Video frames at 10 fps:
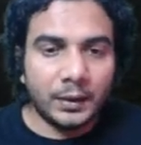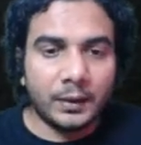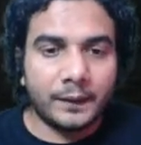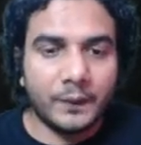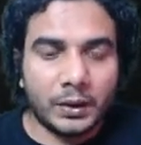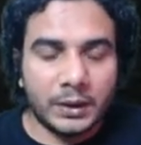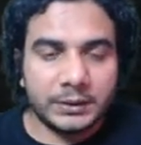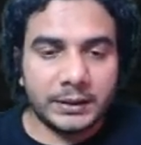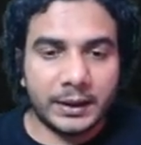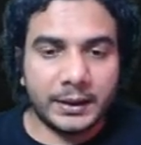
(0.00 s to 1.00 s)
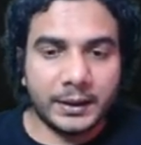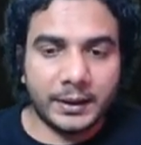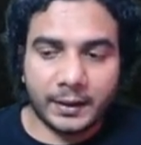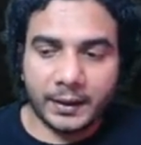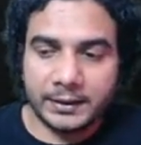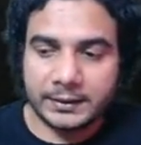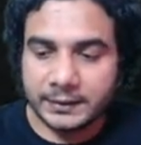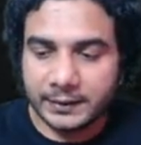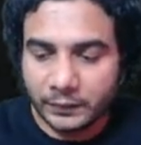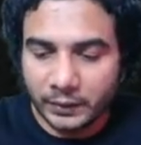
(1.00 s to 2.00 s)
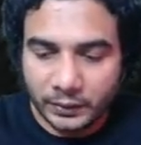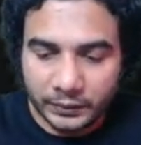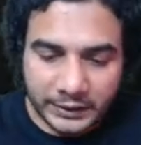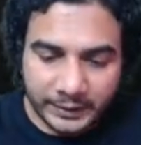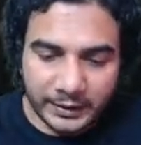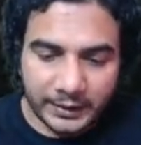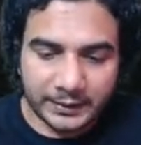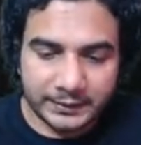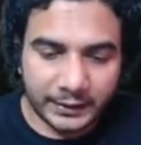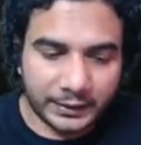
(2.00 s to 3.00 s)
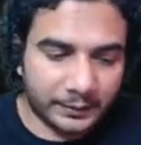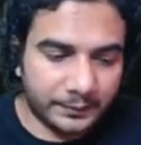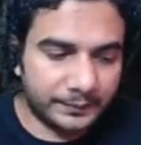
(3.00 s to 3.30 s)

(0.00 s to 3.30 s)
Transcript: focus and directrix is equal to semi-lattice rectum.